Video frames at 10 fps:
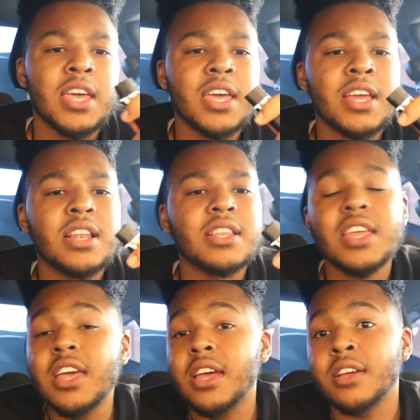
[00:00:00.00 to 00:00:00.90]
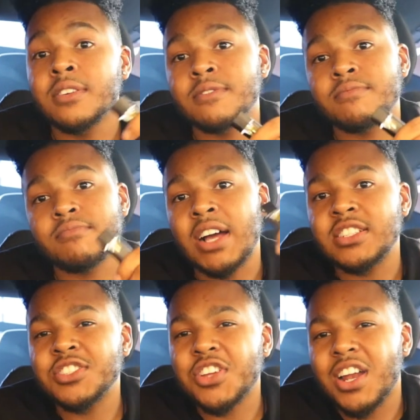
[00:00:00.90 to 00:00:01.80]
And yeah, I
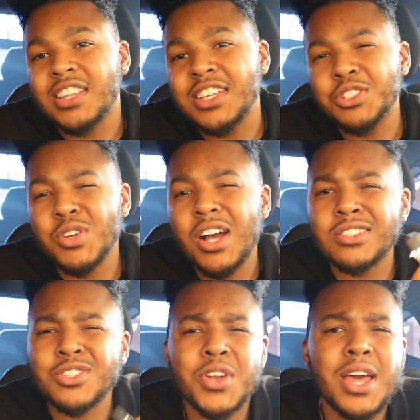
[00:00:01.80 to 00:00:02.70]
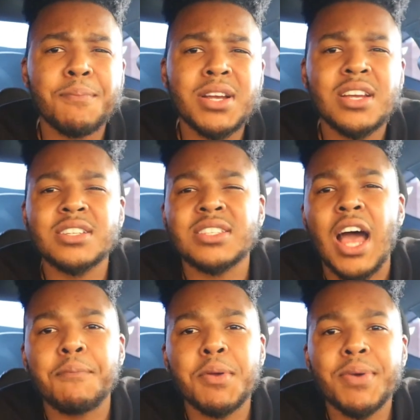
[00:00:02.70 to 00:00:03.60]
just thought I'd let you guys know that because
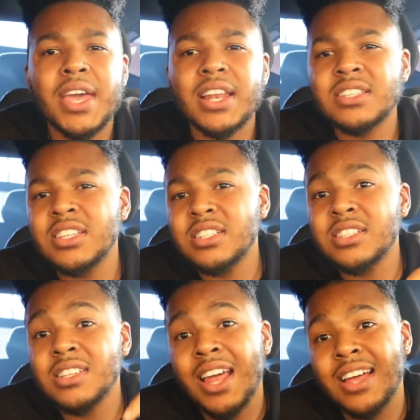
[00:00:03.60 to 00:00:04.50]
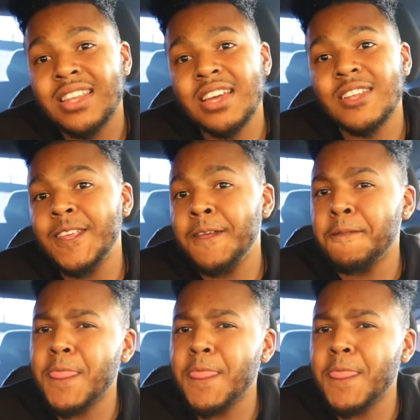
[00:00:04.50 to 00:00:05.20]
I've been paying attention to that lately,